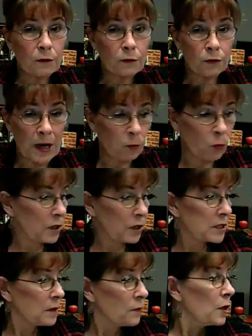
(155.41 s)

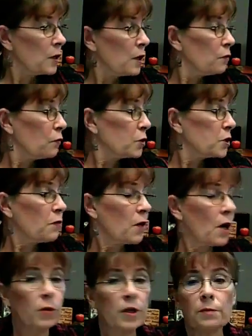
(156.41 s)
frameworks. First of
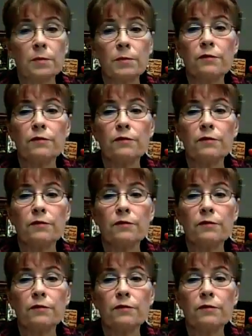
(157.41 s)
all, we're going to be